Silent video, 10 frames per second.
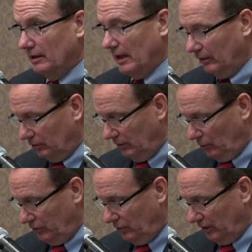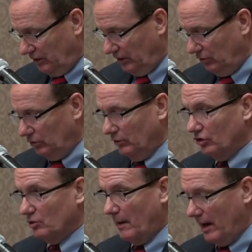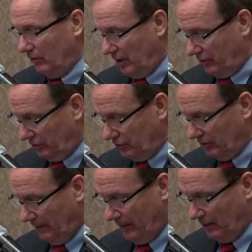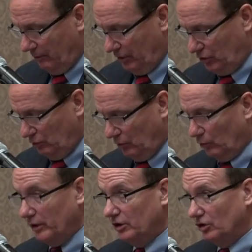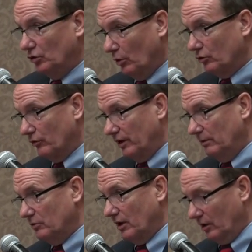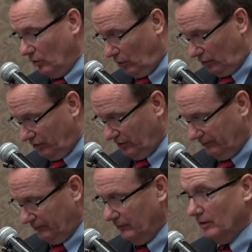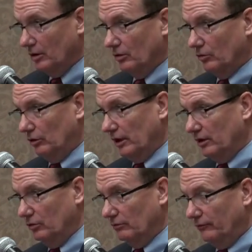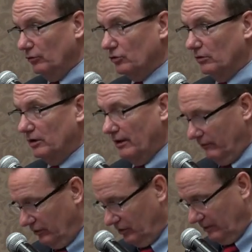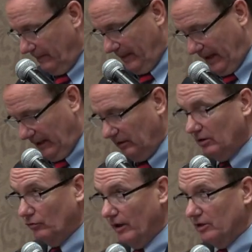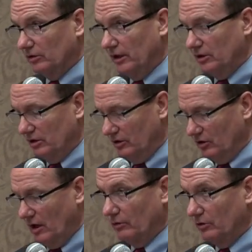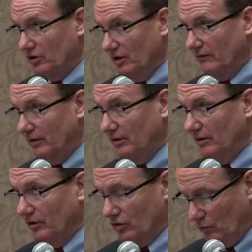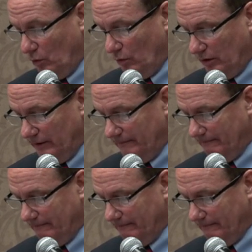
Not only will you continue to inspire others, but you will reach your dreams and goals. Good luck in your future endeavors, and congratulations on receiving this award.